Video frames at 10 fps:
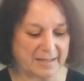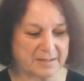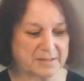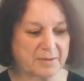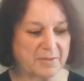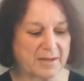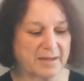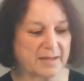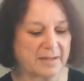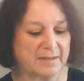So
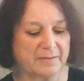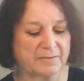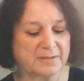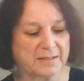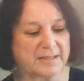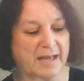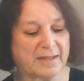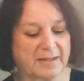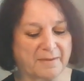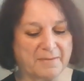the
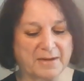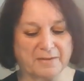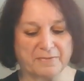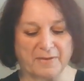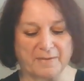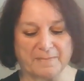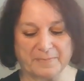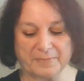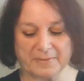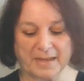deck that I'm reading
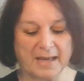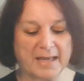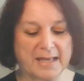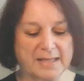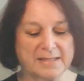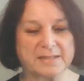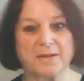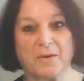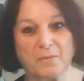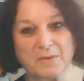from is
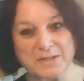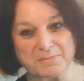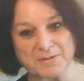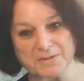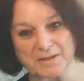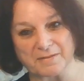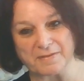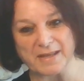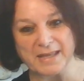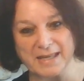Whispers of
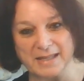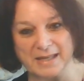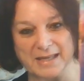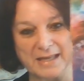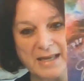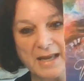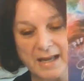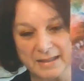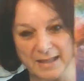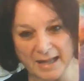Healing.
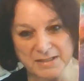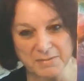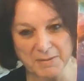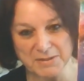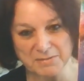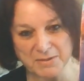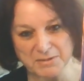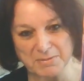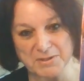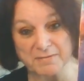Last week was
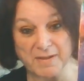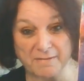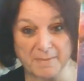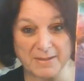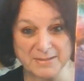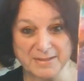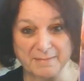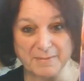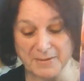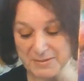Whispers of Love by the
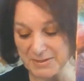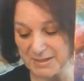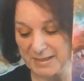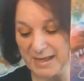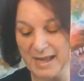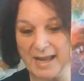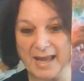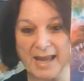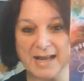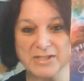same person,
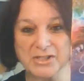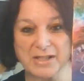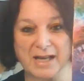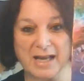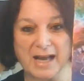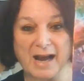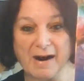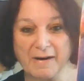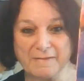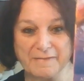Angela
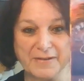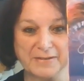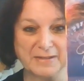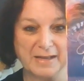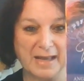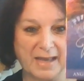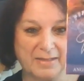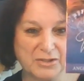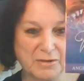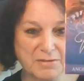Hartfield,
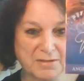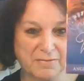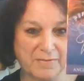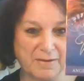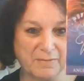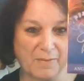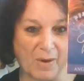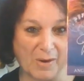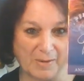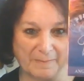and Josephine
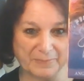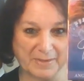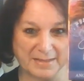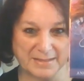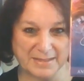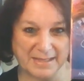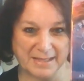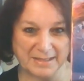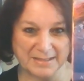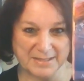Wall is
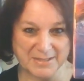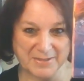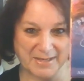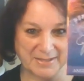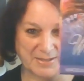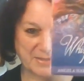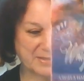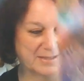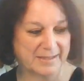the illustrator.